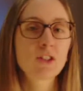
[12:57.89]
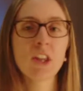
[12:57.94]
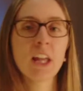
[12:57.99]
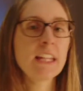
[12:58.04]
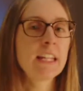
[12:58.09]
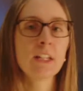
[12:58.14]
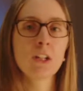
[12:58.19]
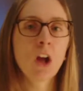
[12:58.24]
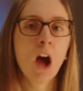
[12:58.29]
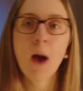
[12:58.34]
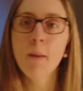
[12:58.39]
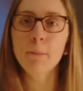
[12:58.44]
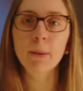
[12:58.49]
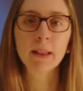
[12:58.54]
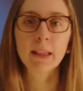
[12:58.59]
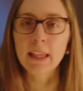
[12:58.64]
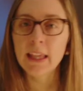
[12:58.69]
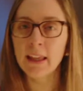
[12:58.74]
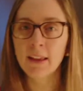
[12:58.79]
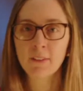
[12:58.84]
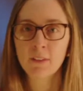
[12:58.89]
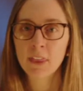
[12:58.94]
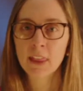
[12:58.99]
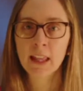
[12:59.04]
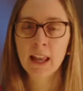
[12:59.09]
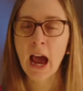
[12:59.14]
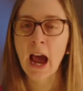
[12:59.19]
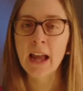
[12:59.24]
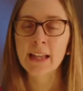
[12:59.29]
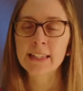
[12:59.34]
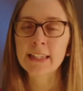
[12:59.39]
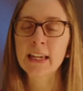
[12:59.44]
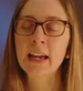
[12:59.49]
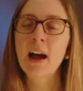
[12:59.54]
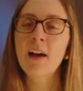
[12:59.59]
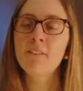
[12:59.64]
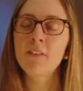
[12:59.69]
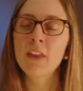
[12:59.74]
They did not believe in the idea of the